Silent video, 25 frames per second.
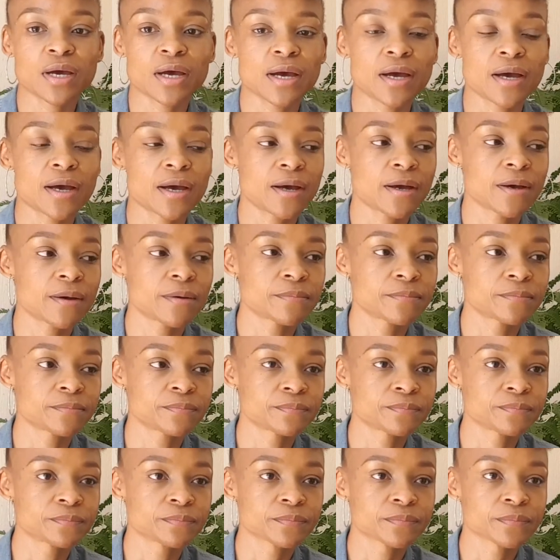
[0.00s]

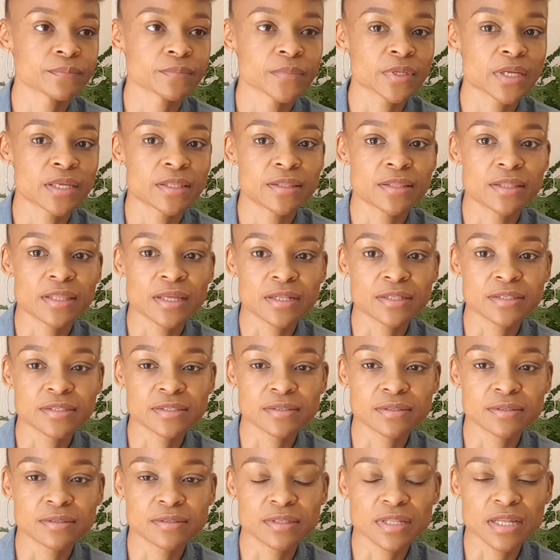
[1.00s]

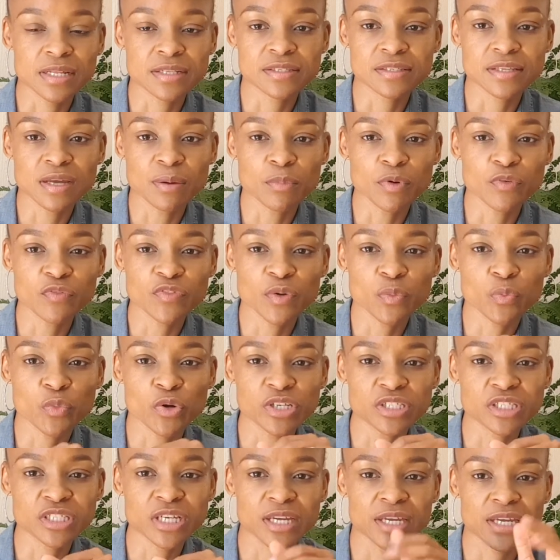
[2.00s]
That some of the
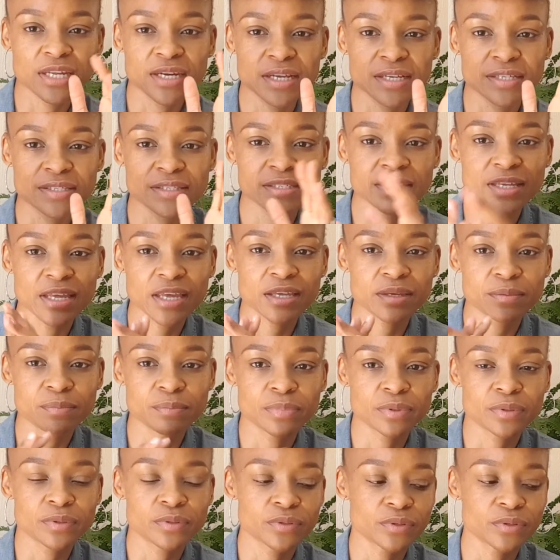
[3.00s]
moisture can escape.